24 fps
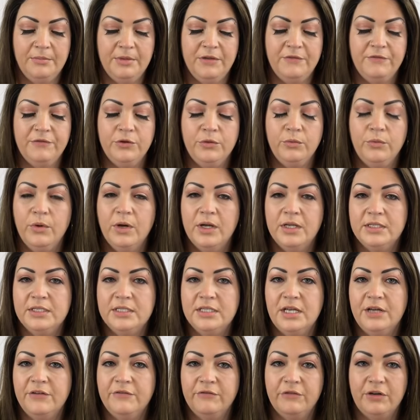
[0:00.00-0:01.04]
if you
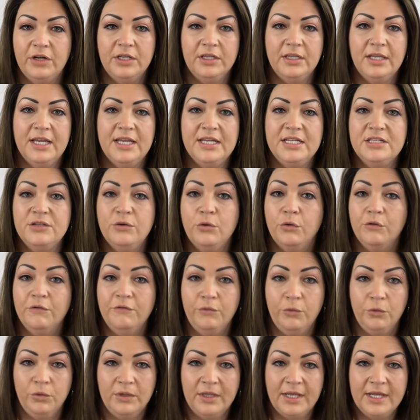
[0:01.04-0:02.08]
want front lace or
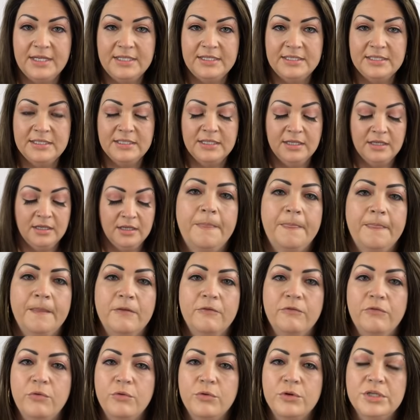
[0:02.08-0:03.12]
full lace.
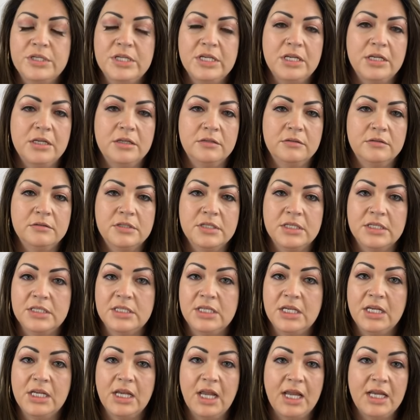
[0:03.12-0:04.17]
14,
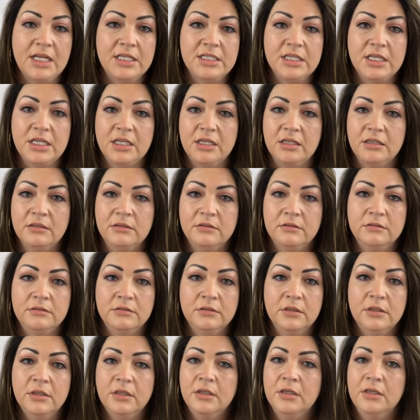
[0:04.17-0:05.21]
16, 18,
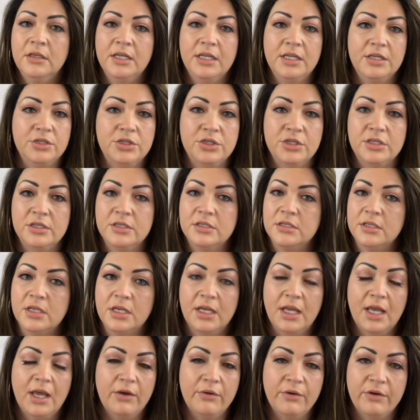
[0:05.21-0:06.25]
inches,
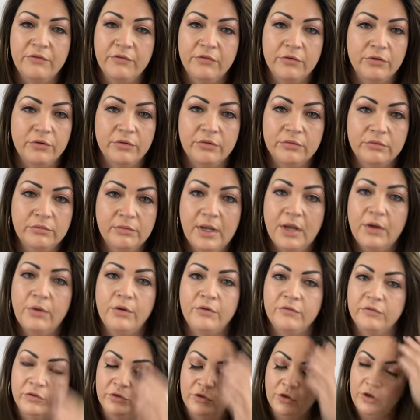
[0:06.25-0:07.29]
like however
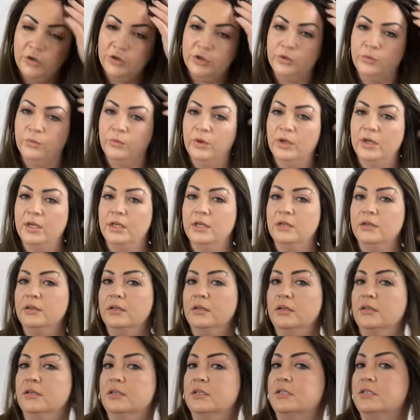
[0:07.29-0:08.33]
long you want it.
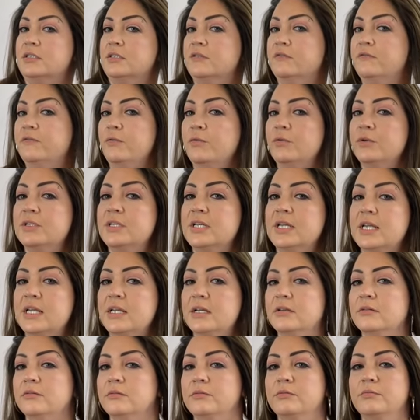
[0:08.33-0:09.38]
This is a
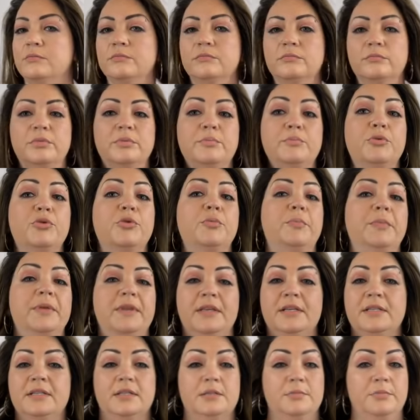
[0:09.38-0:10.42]
14.
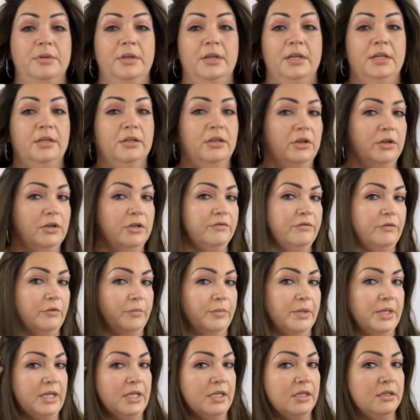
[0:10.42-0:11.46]
This is plenty long for
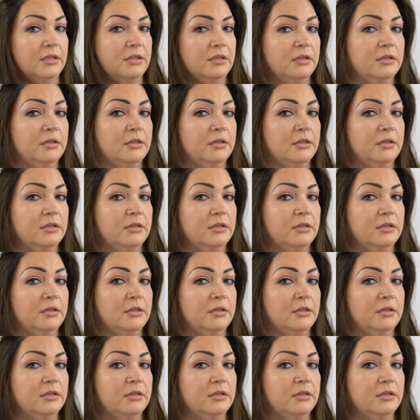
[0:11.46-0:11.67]
me.